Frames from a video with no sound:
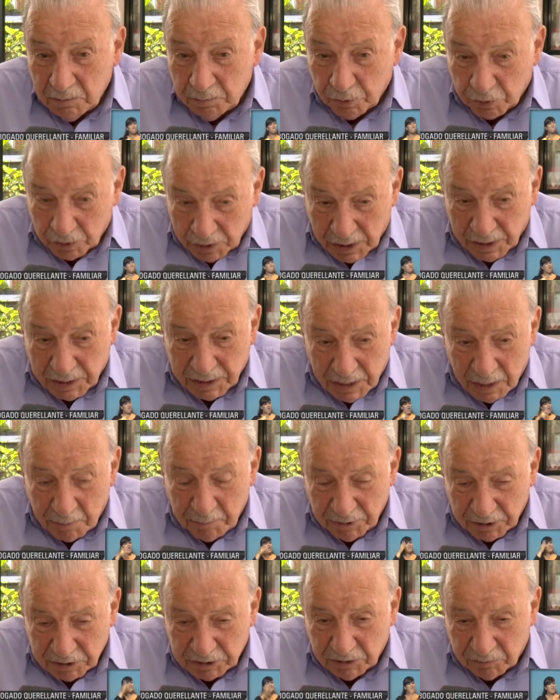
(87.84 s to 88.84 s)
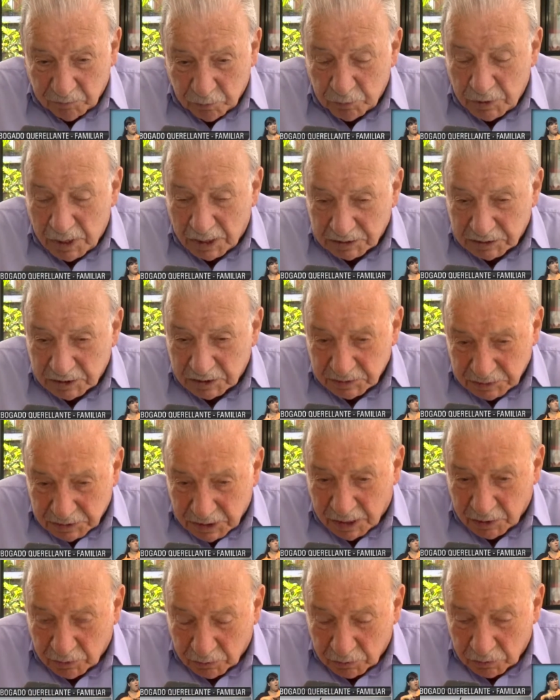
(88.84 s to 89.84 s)
porque realmente fue un
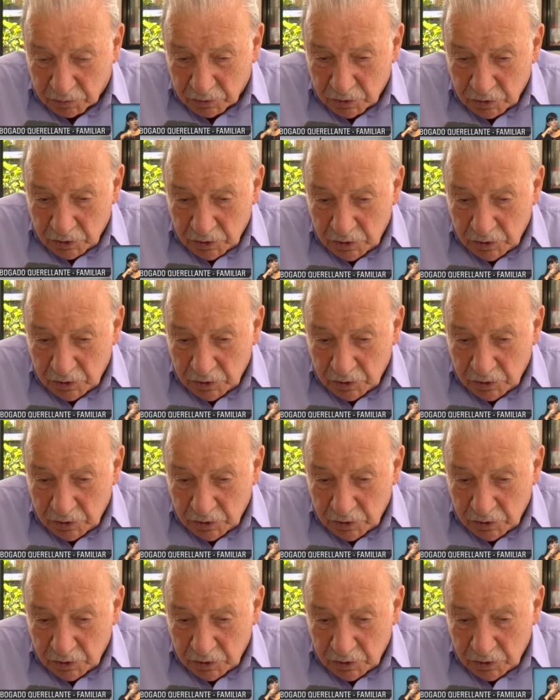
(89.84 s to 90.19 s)
atentado